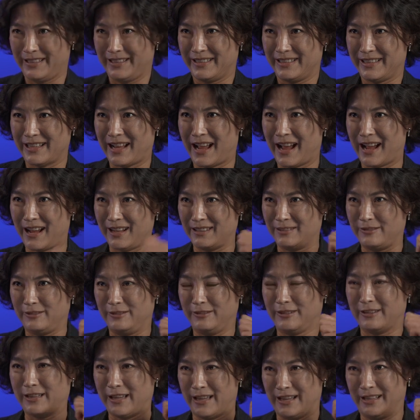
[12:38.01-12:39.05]
not
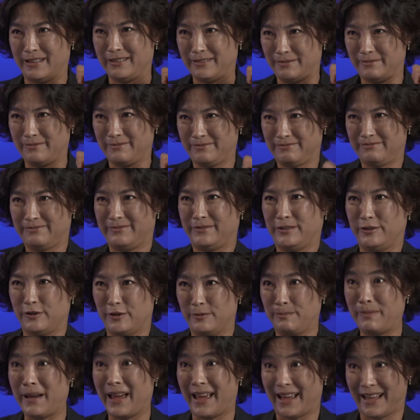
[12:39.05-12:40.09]
look at your
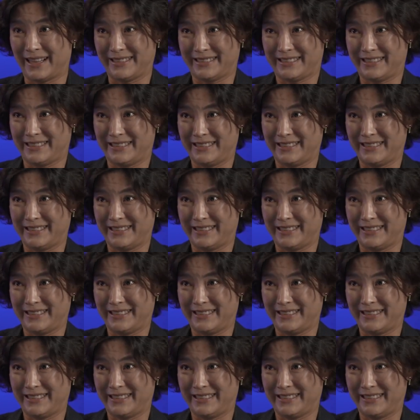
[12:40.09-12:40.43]
past.